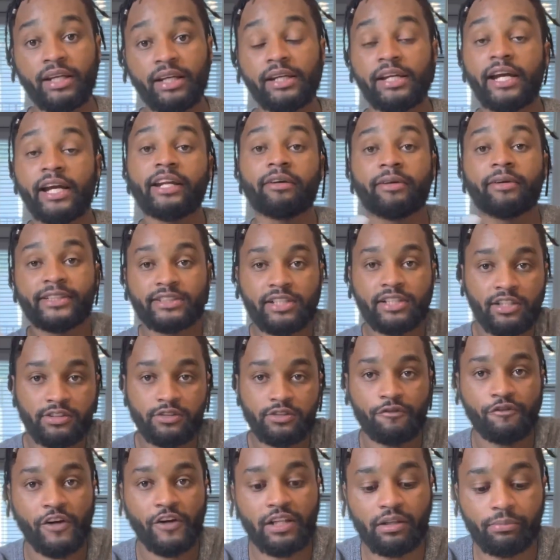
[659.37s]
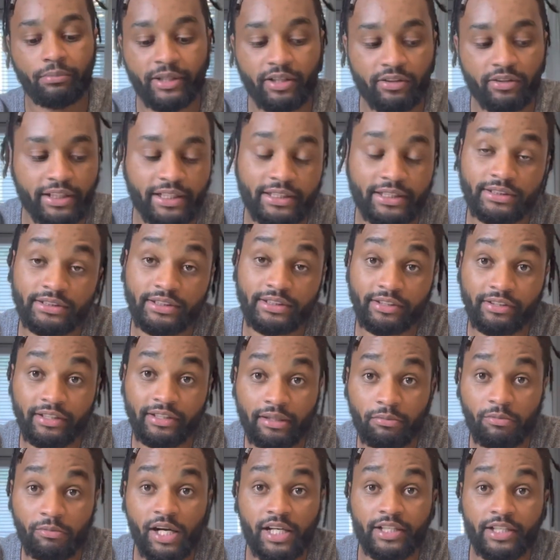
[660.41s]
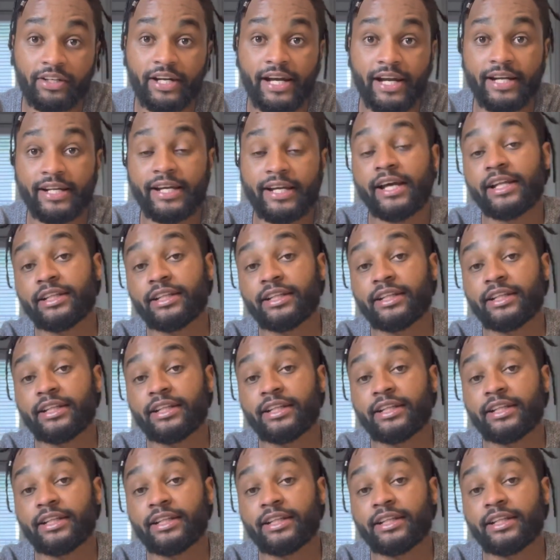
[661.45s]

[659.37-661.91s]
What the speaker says: Anyways, also follow me on Instagram while you're at it,